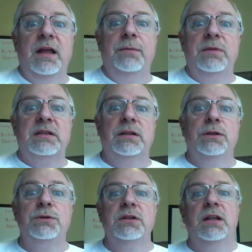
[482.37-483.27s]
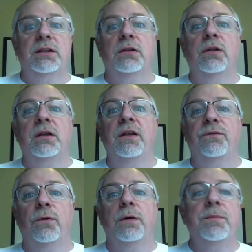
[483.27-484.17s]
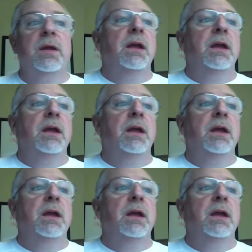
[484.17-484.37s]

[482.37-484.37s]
them the solution that they're looking for.